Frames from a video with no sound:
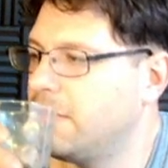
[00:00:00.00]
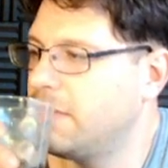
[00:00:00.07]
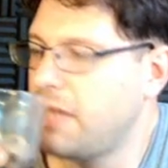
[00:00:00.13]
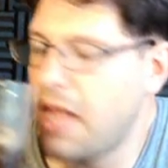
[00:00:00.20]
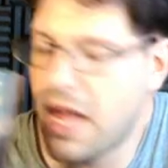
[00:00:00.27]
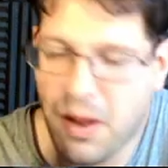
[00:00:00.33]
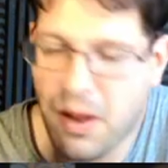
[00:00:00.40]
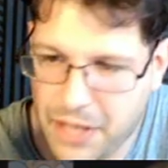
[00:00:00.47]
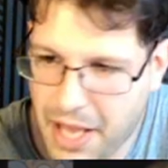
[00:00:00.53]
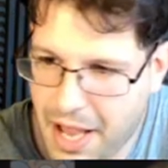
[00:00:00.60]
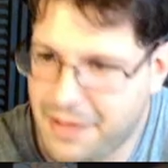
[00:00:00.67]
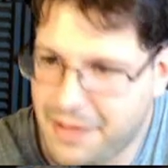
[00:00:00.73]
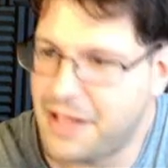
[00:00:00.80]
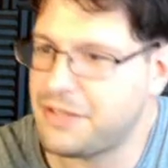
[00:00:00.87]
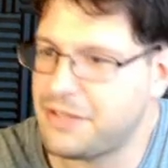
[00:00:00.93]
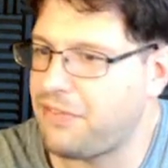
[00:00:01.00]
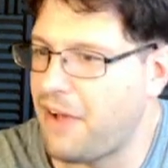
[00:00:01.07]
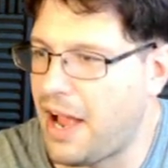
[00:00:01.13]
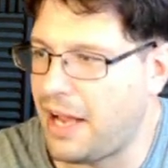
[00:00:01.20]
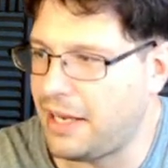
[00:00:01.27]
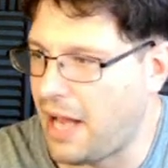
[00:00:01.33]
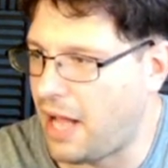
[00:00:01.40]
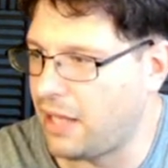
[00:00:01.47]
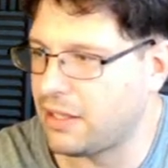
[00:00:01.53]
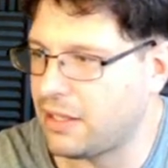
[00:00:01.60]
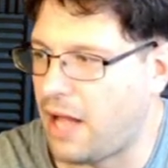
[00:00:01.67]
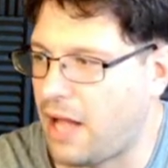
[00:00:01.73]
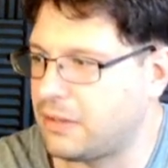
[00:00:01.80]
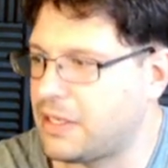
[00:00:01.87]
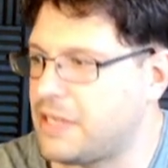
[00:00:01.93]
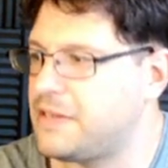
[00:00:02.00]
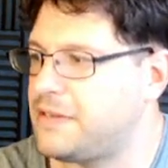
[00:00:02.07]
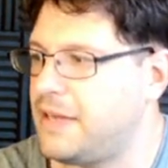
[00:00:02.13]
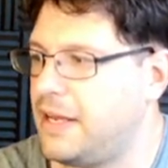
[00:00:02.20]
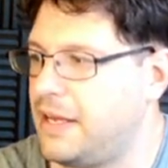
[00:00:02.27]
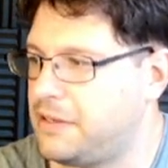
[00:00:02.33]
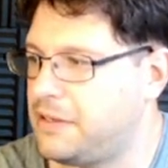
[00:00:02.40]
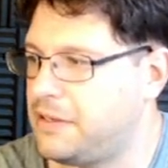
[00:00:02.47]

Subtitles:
Yeah, okay, that's fine. I'll concede.